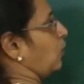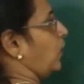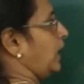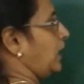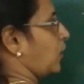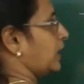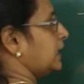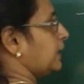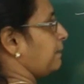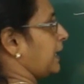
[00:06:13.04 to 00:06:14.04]
one
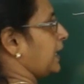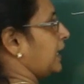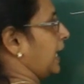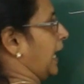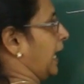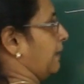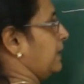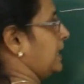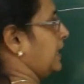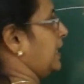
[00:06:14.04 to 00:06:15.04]
ordered pair
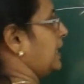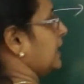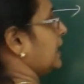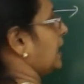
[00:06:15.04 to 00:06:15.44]
AB,